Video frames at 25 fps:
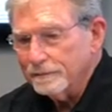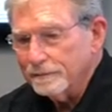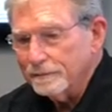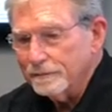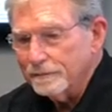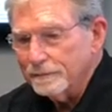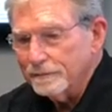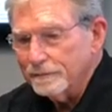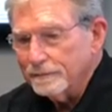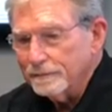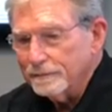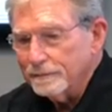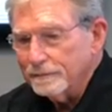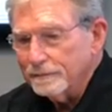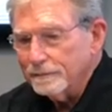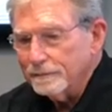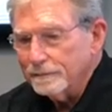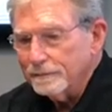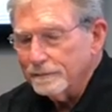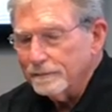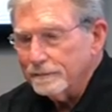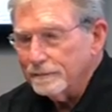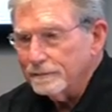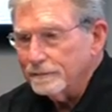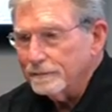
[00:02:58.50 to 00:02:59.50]

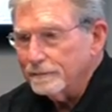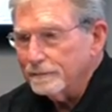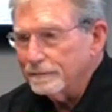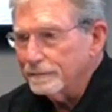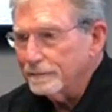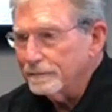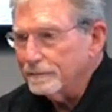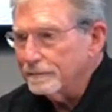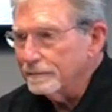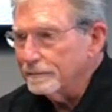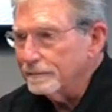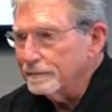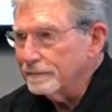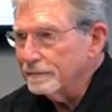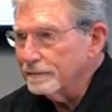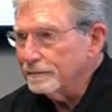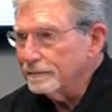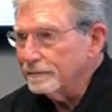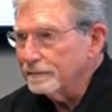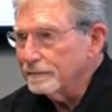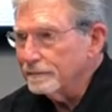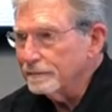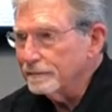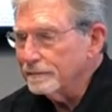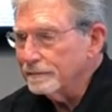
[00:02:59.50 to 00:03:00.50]

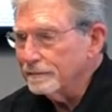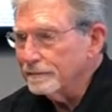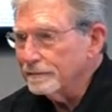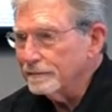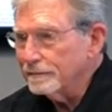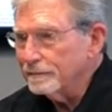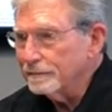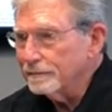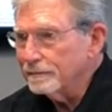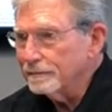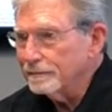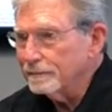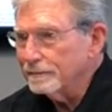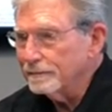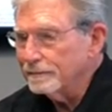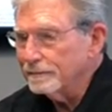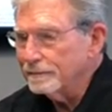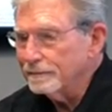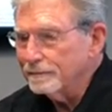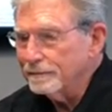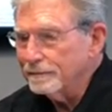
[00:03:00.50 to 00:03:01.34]
[no speech]